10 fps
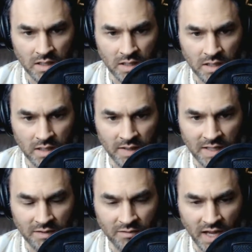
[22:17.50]
in the
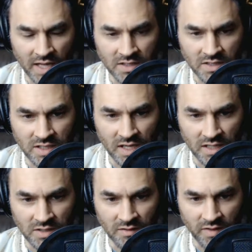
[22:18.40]
advanced
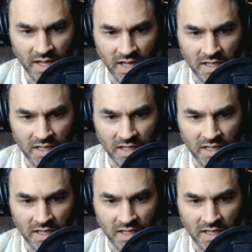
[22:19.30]
settings of that.